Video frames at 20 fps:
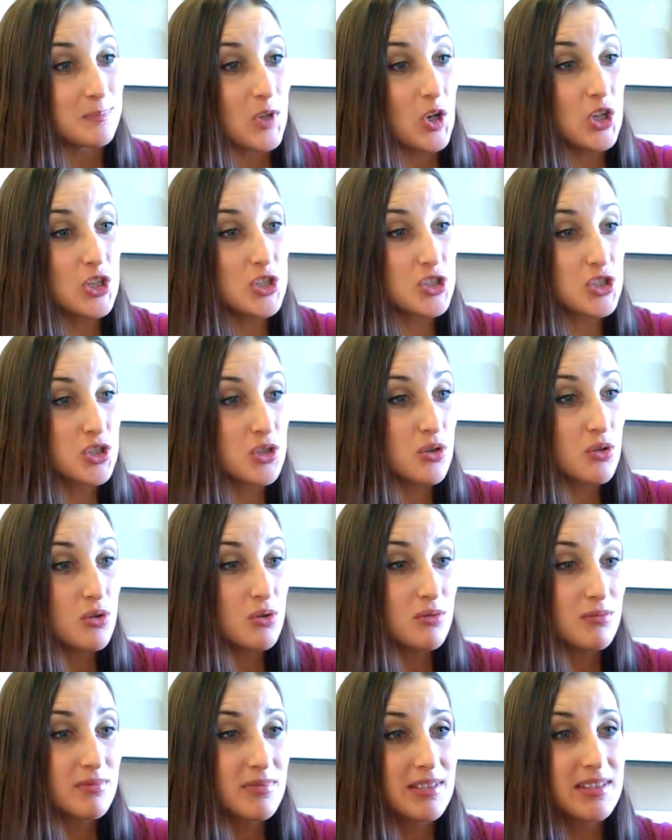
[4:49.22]

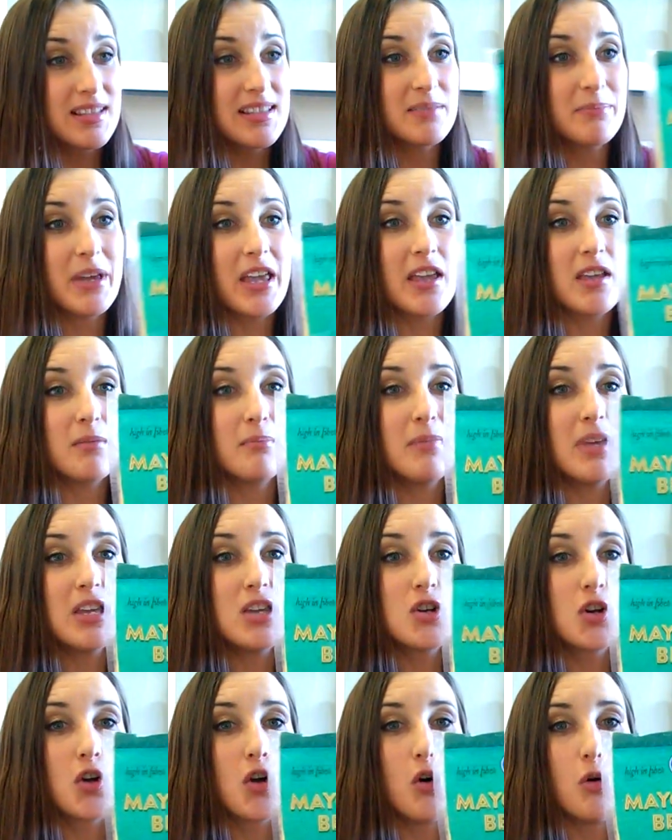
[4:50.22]
Also, these
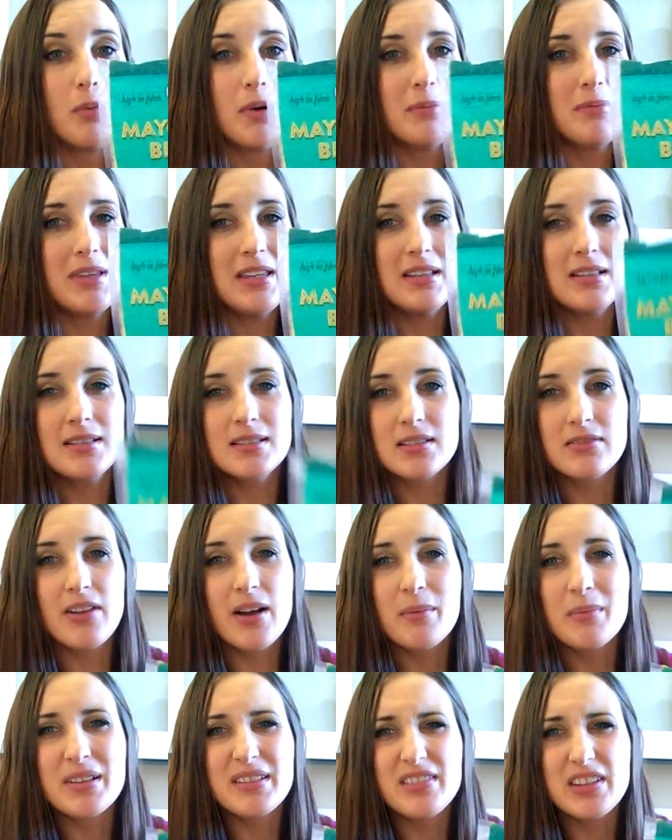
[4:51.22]
mayokoba beans, if
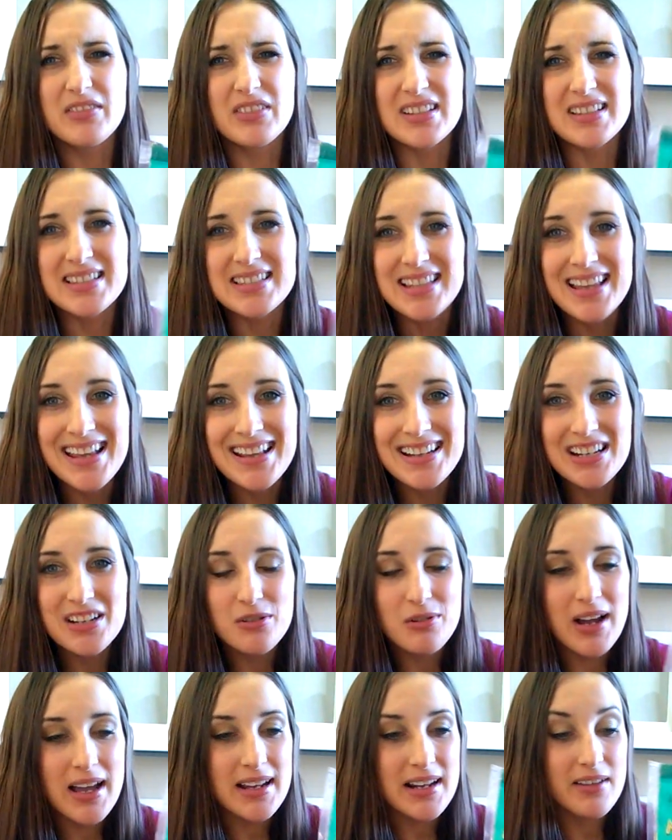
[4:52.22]
I'm even saying
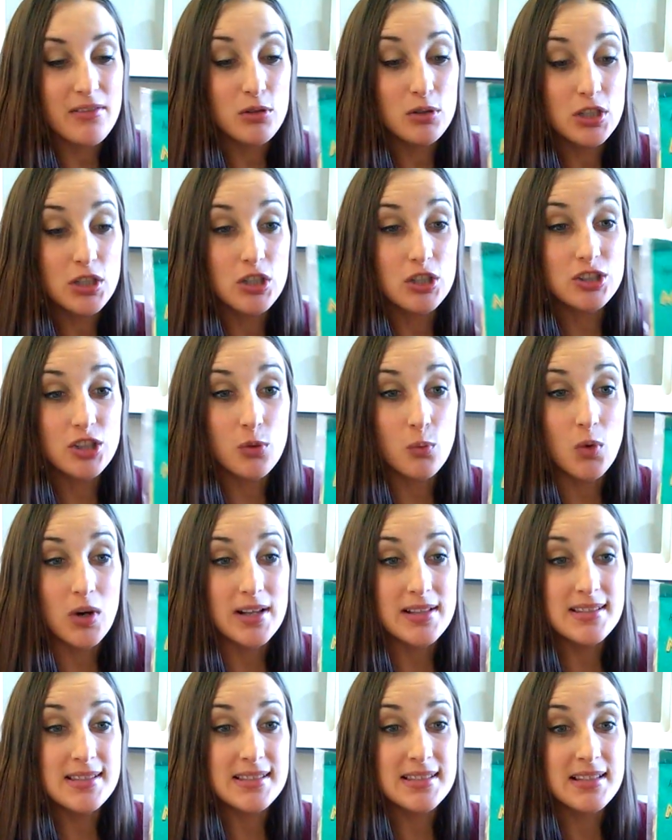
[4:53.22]
it right, I've only cooked it
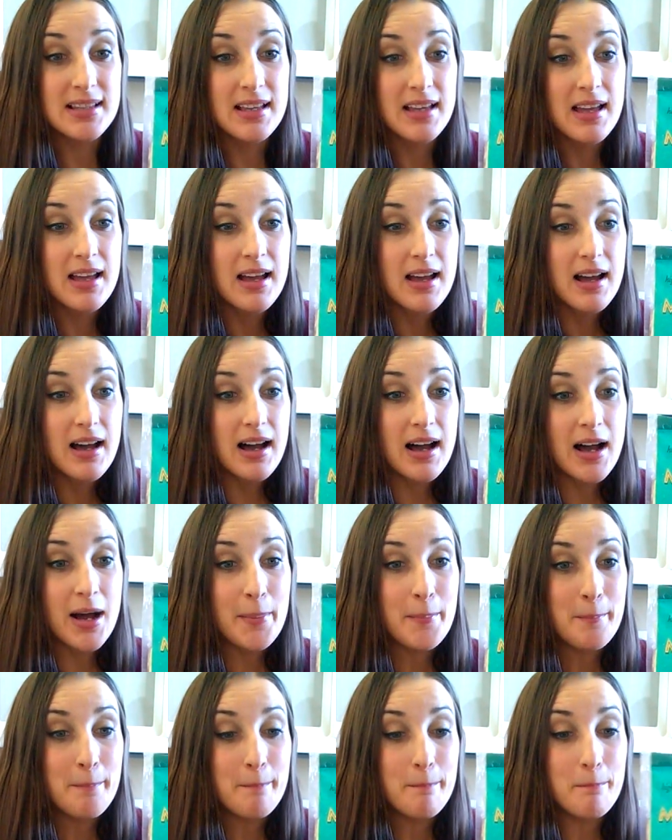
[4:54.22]
once,
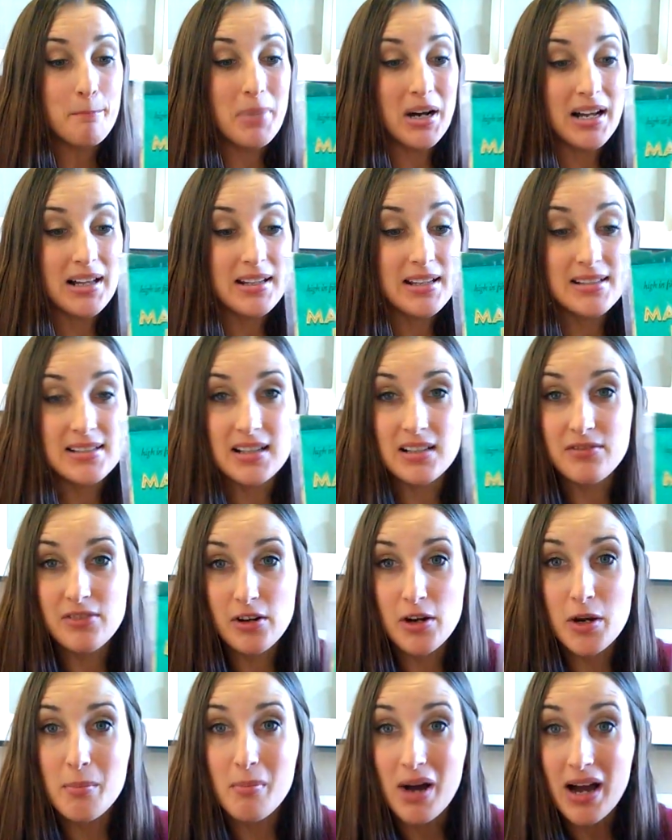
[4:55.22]
but it's got
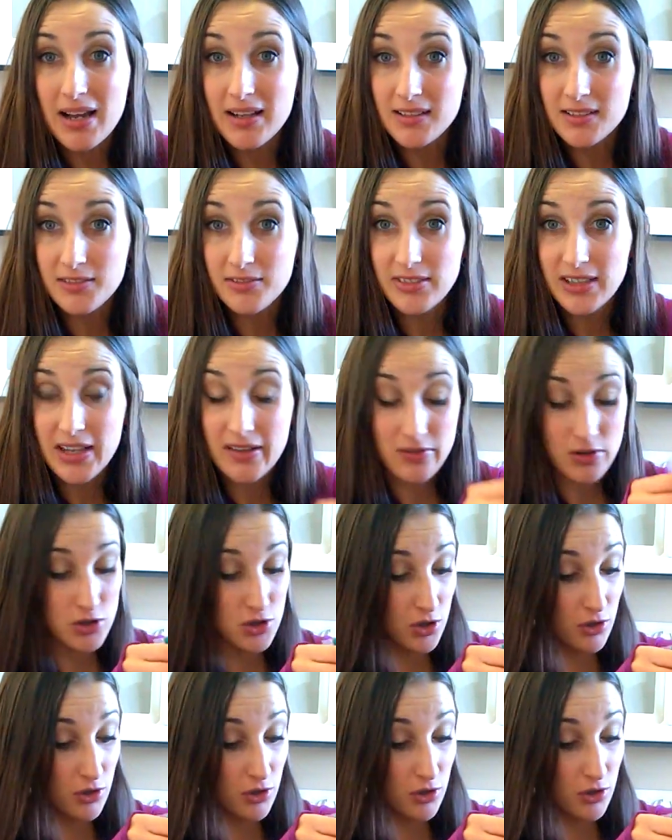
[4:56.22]
very mild flavor.